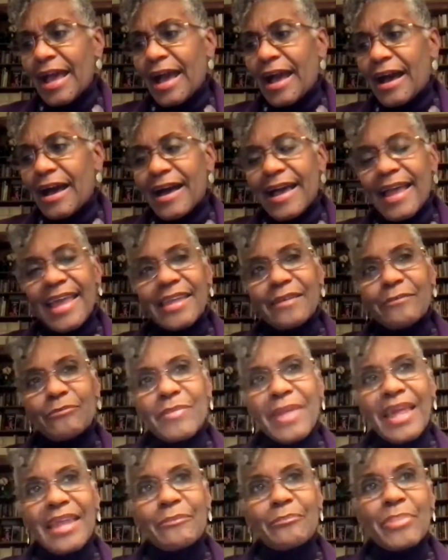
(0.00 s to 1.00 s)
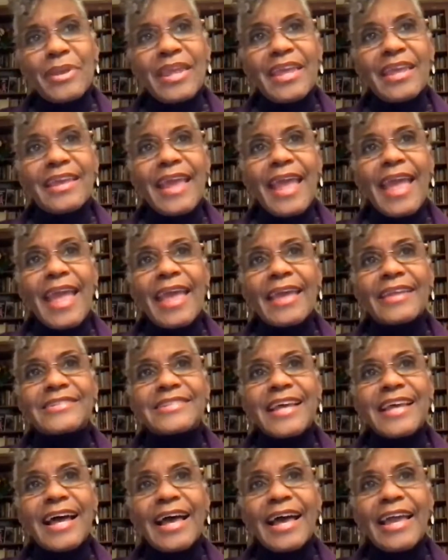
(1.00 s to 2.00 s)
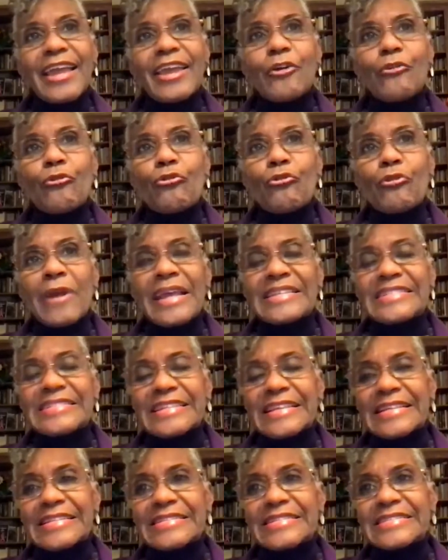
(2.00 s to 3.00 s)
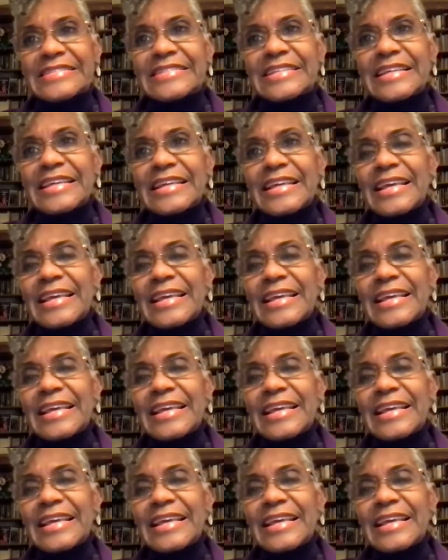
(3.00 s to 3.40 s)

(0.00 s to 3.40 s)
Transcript: And being anti-racist